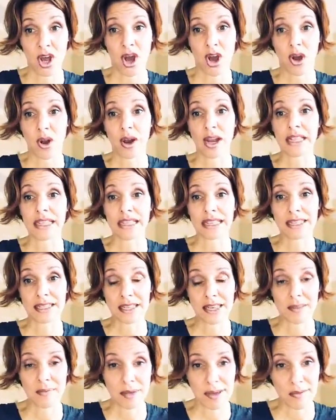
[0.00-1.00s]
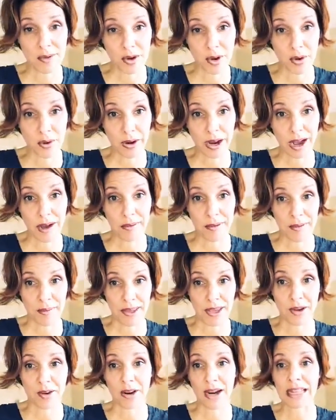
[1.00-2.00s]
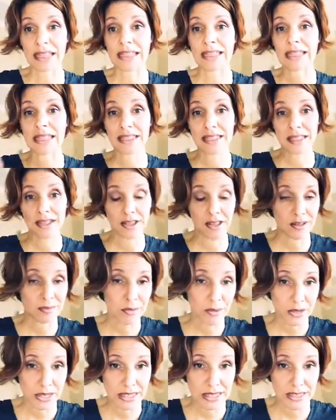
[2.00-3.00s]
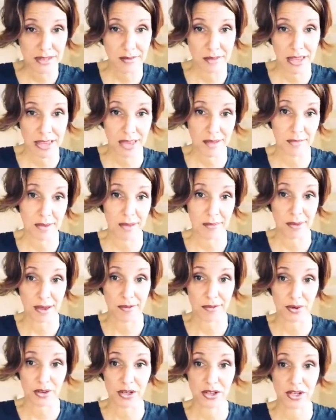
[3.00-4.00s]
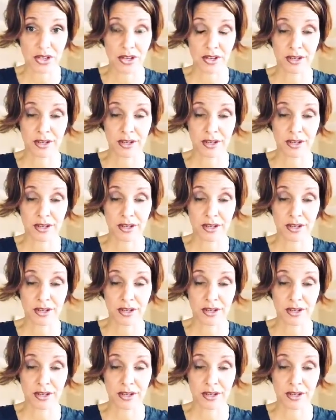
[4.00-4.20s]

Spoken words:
or I listen to people who are helping me, or I listen to the barista making my beverage.